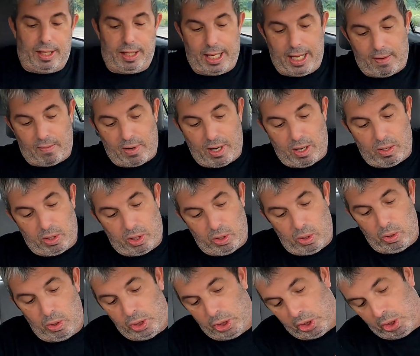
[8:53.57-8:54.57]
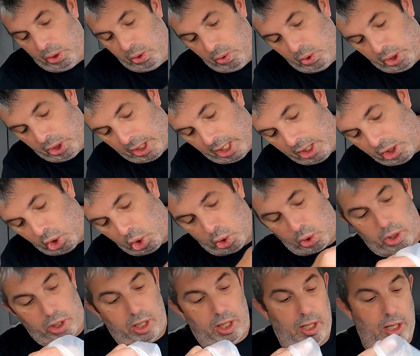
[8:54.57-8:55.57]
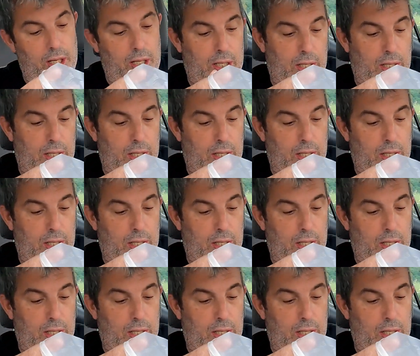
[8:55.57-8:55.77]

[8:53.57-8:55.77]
That round goes to Senjoy.